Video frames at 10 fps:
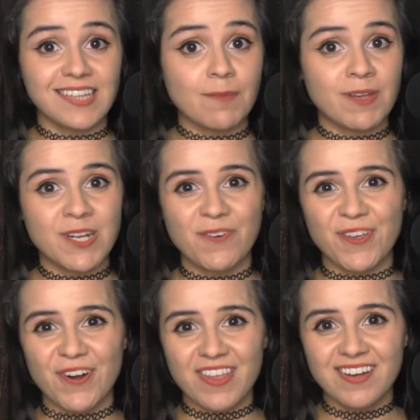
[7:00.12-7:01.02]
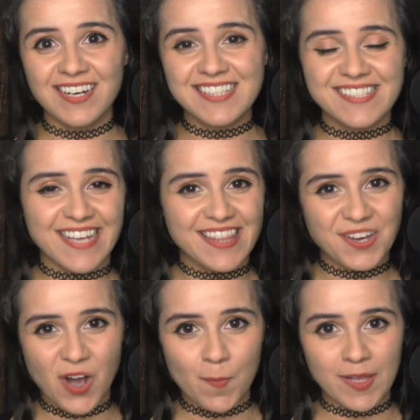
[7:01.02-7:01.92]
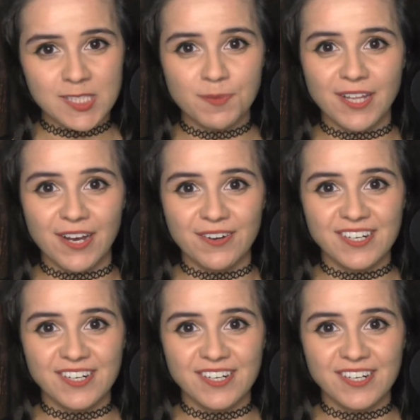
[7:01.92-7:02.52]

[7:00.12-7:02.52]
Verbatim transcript: Let me know your thoughts in the comments below.